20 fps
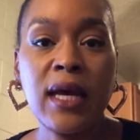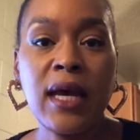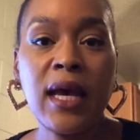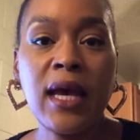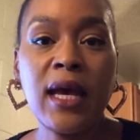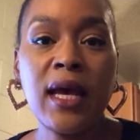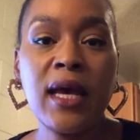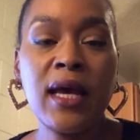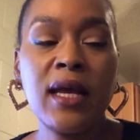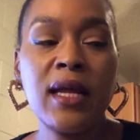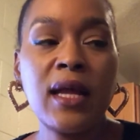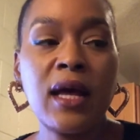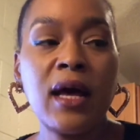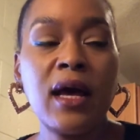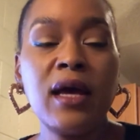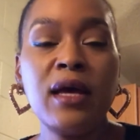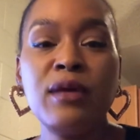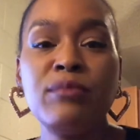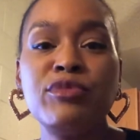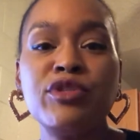And
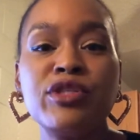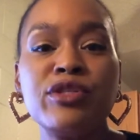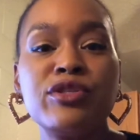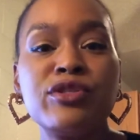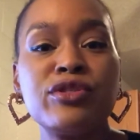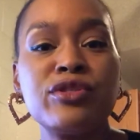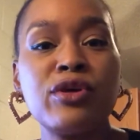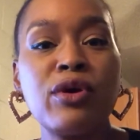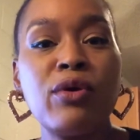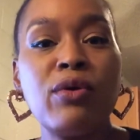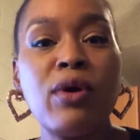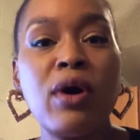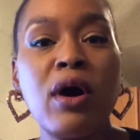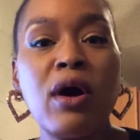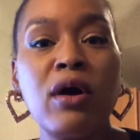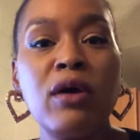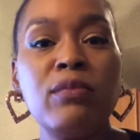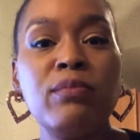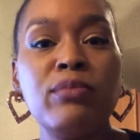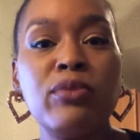I am just so
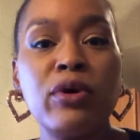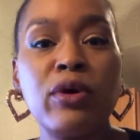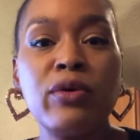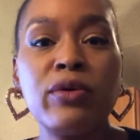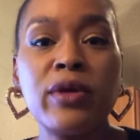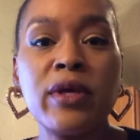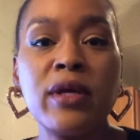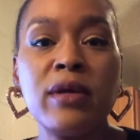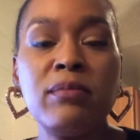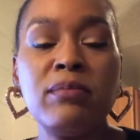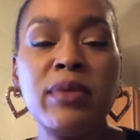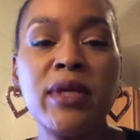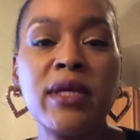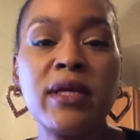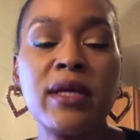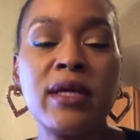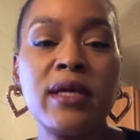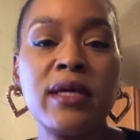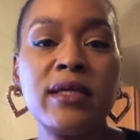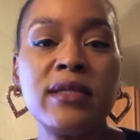heartbroken
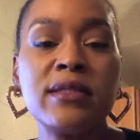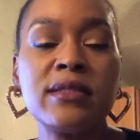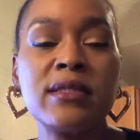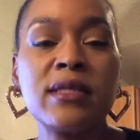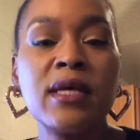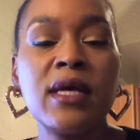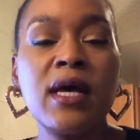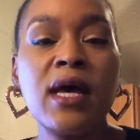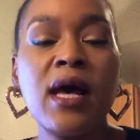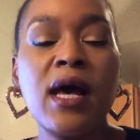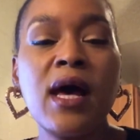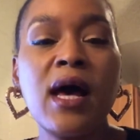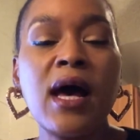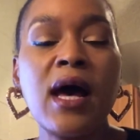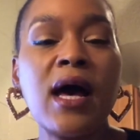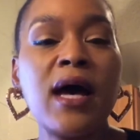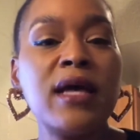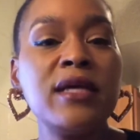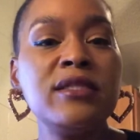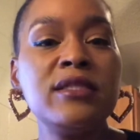because
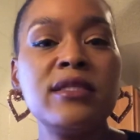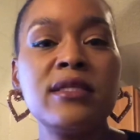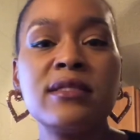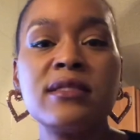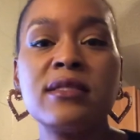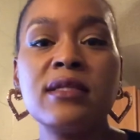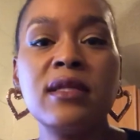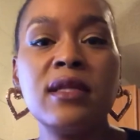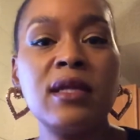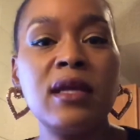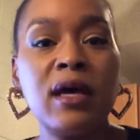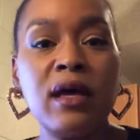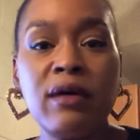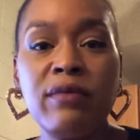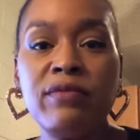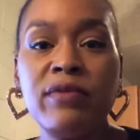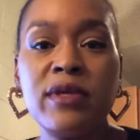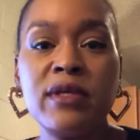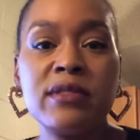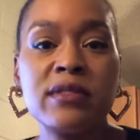I just
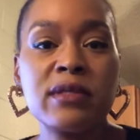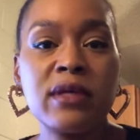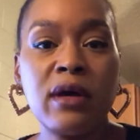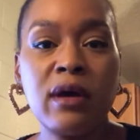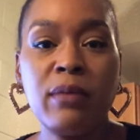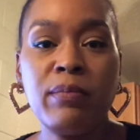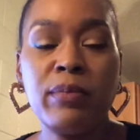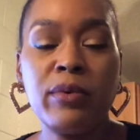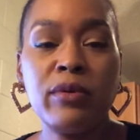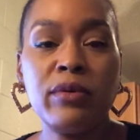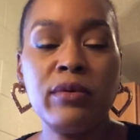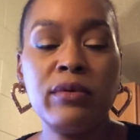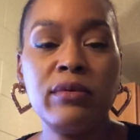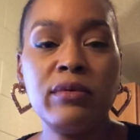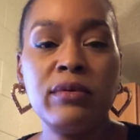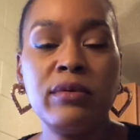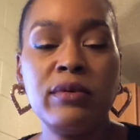love this couple.